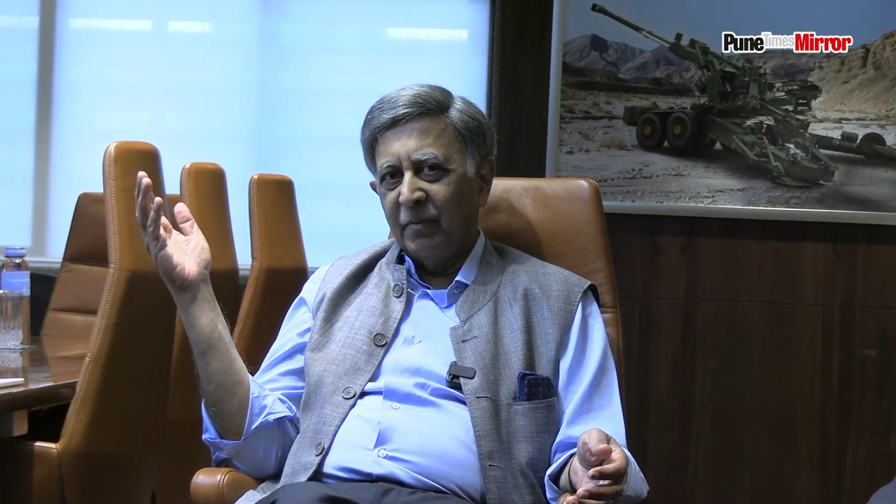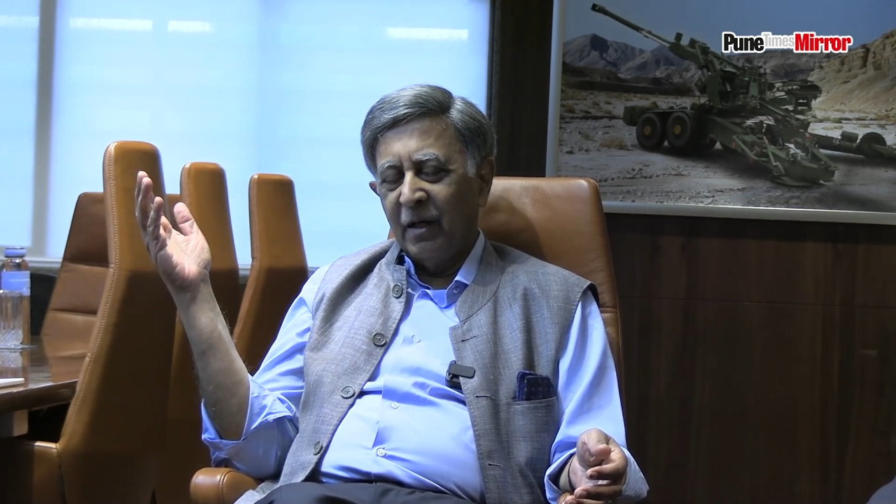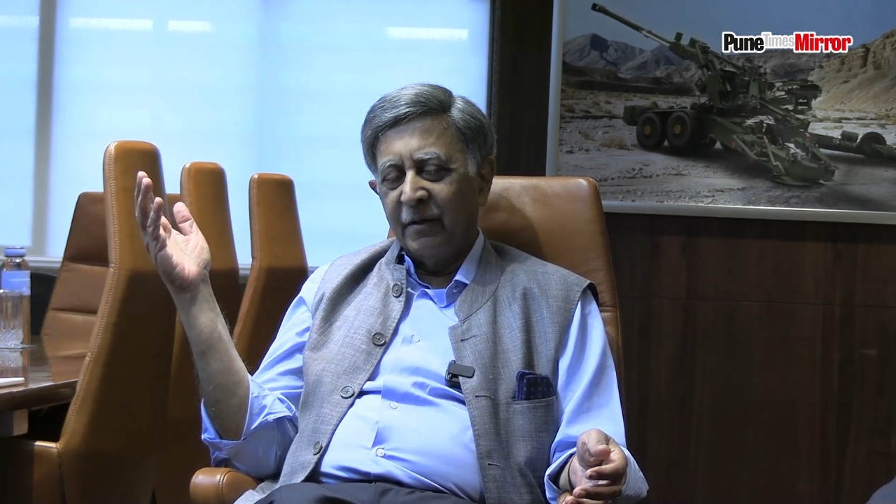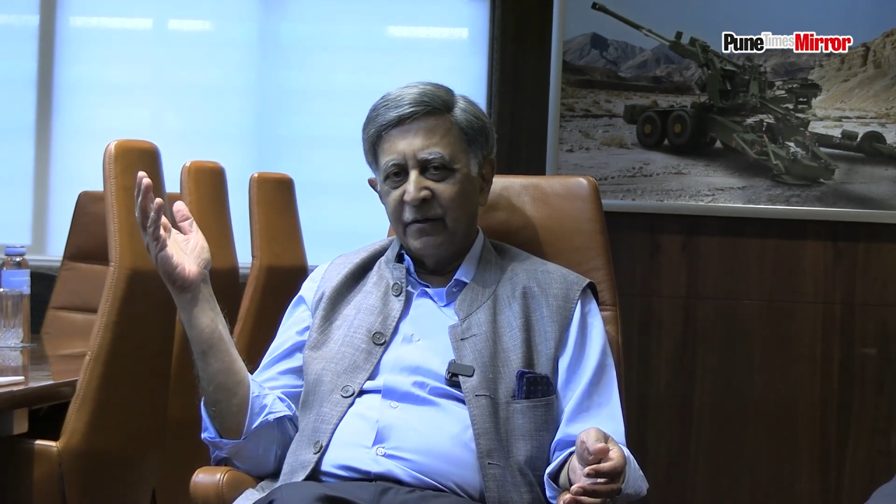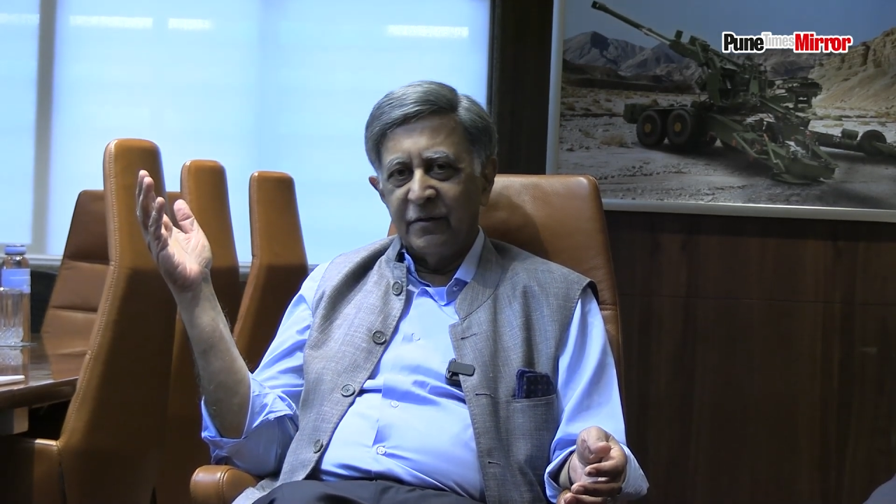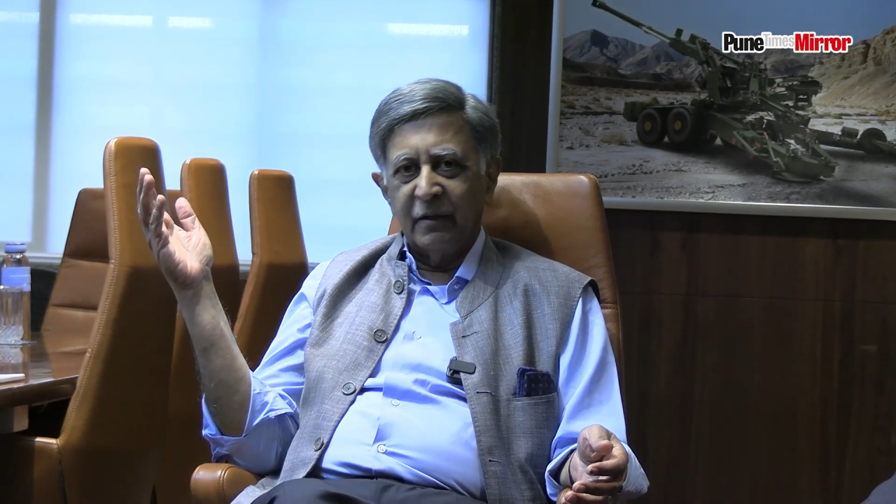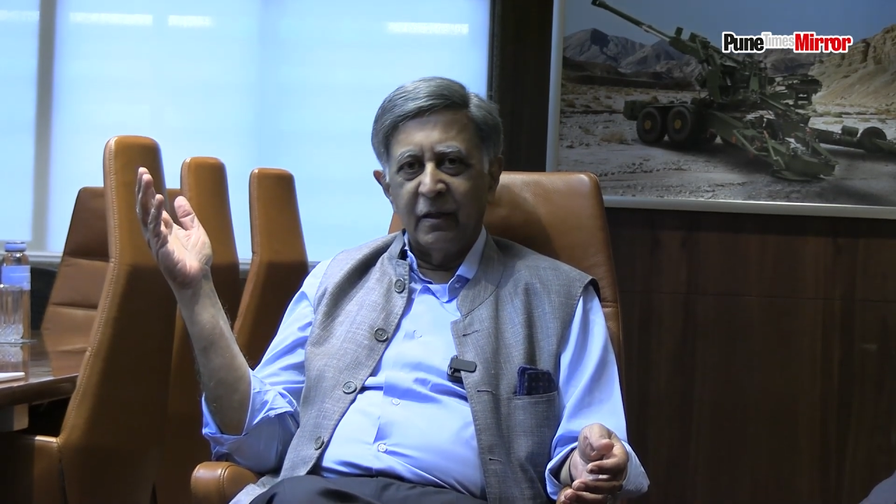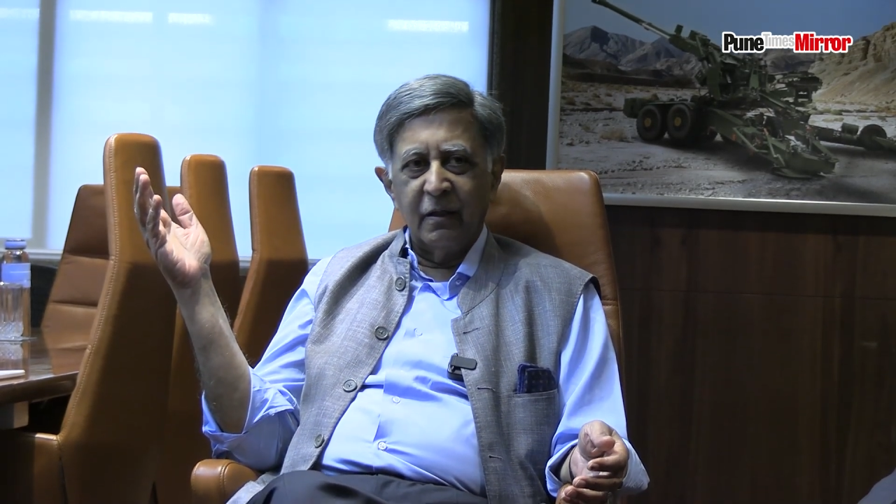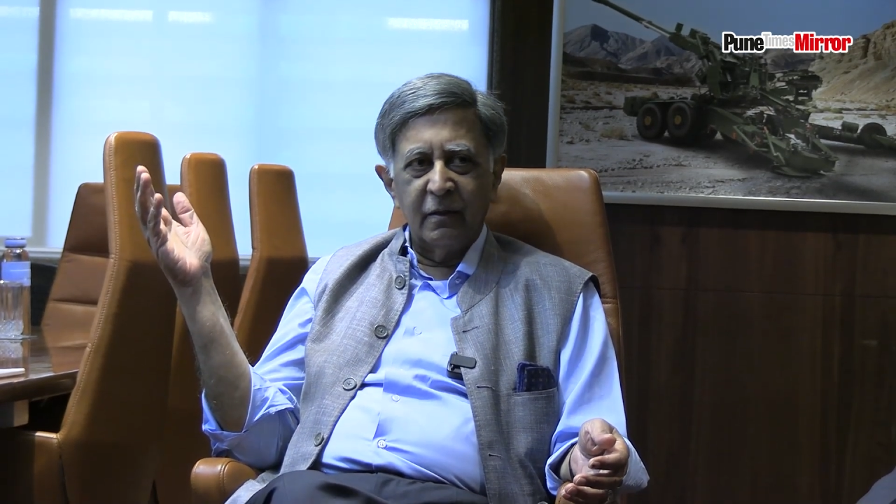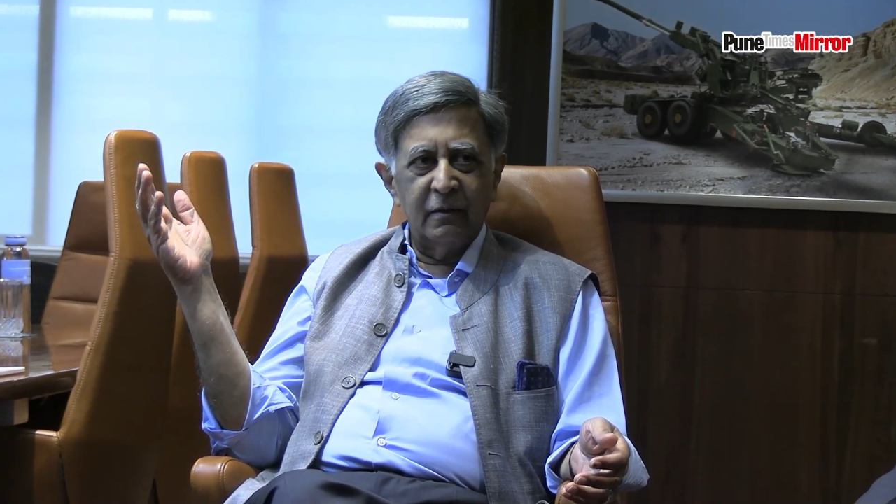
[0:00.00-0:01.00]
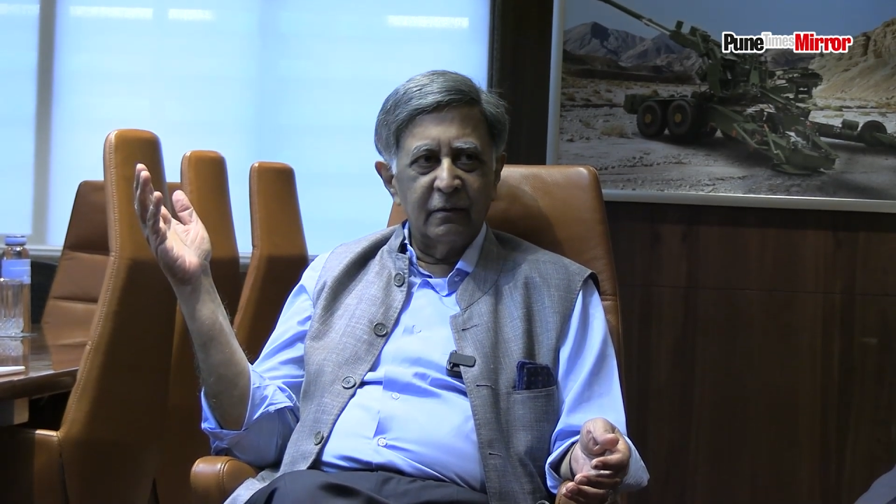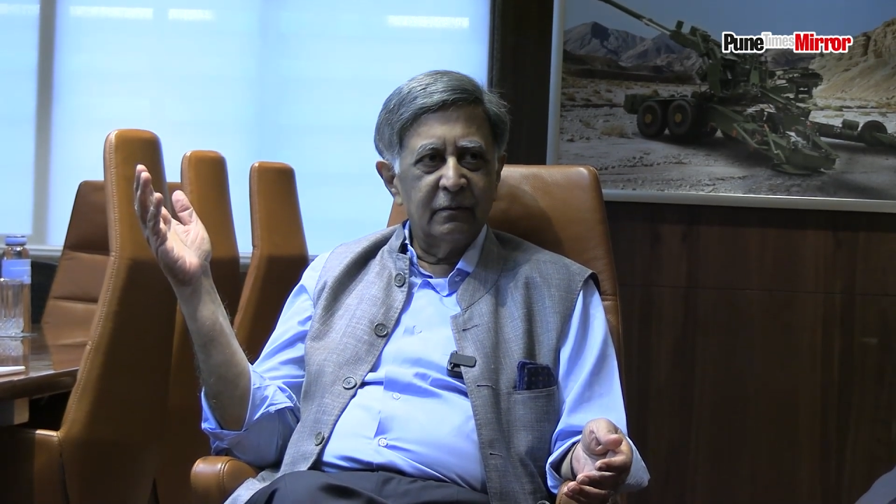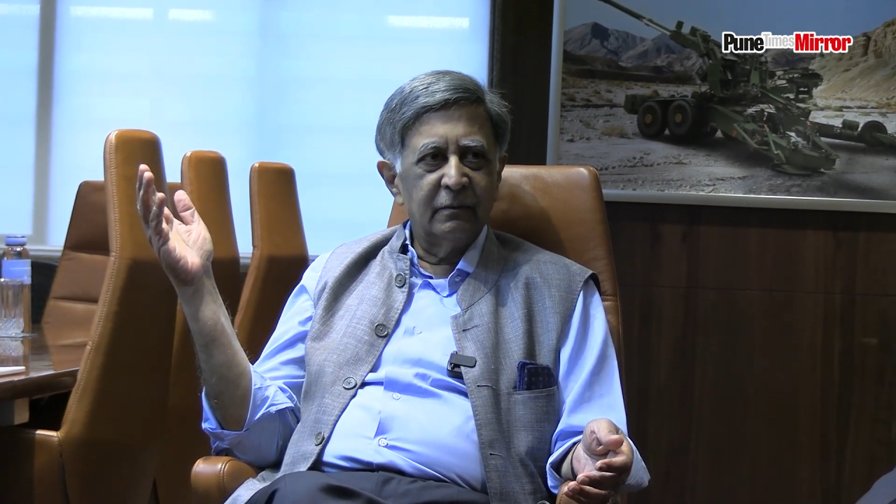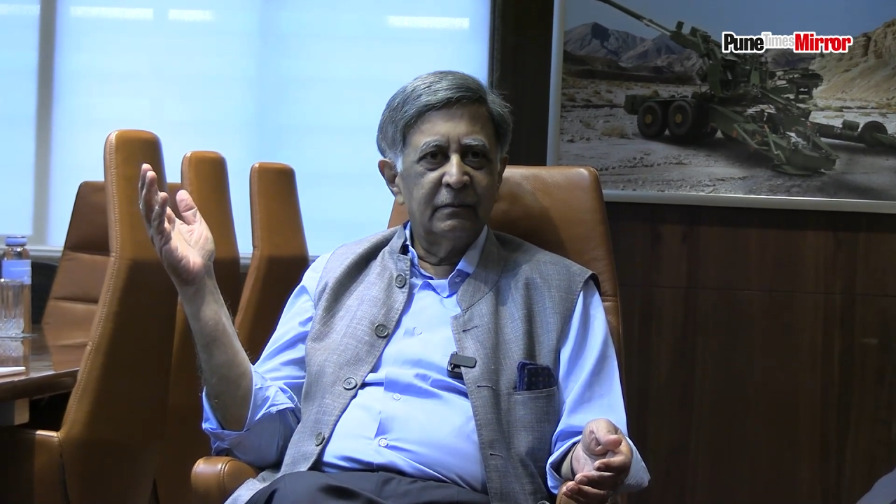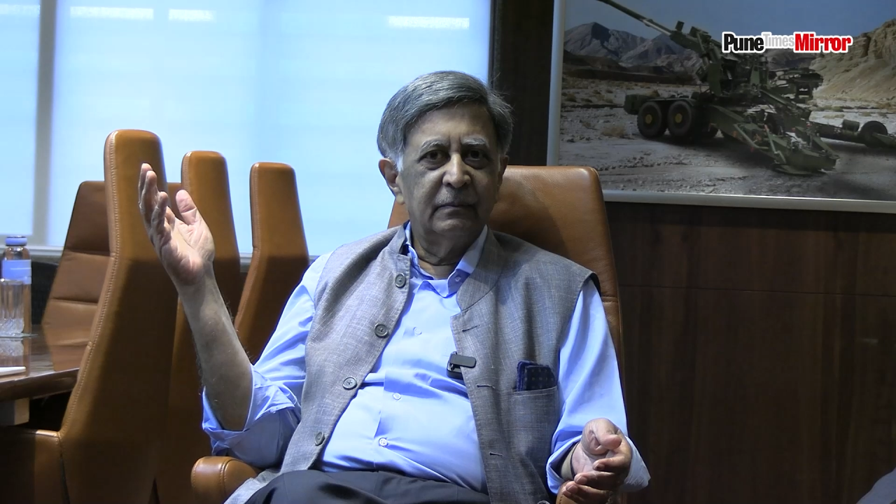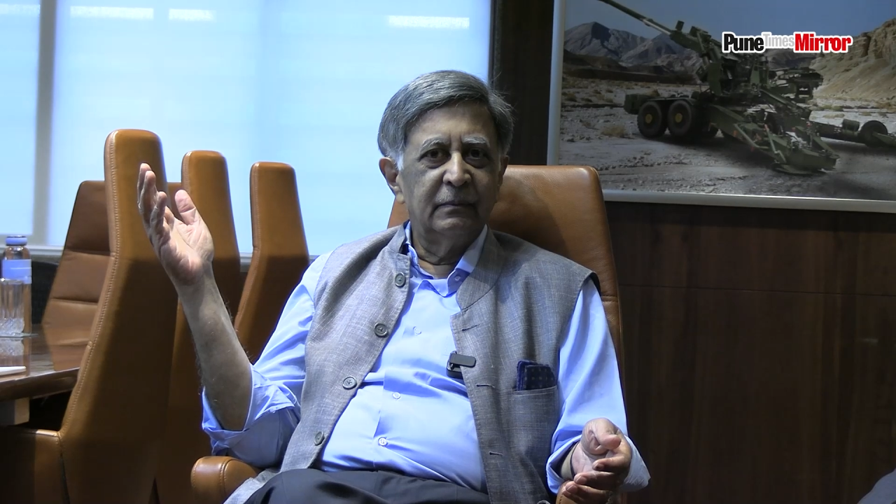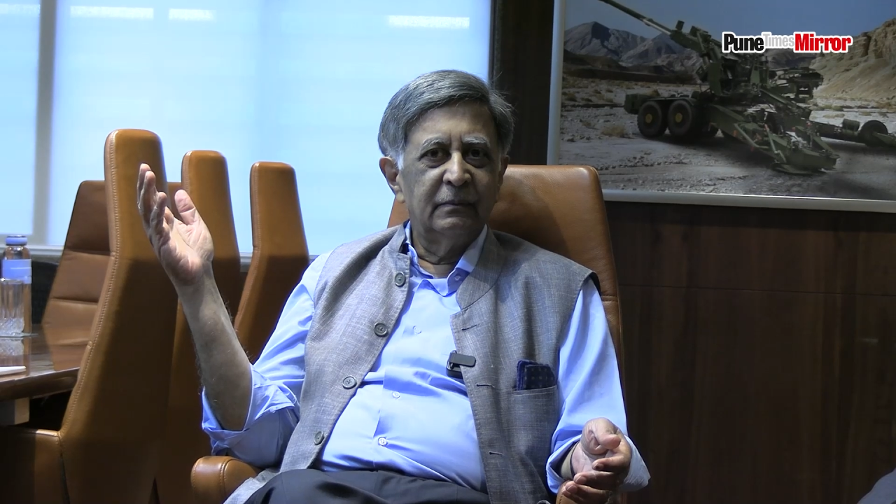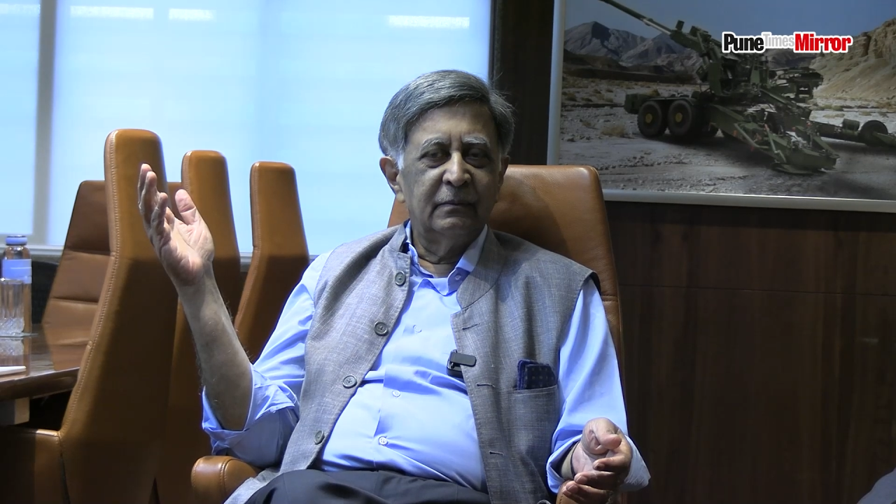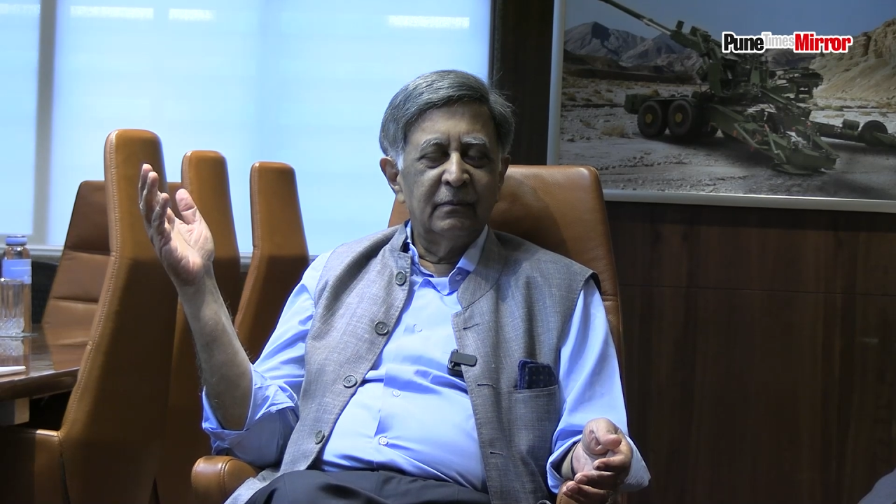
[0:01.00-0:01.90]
plant in Satara. Mm-hmm.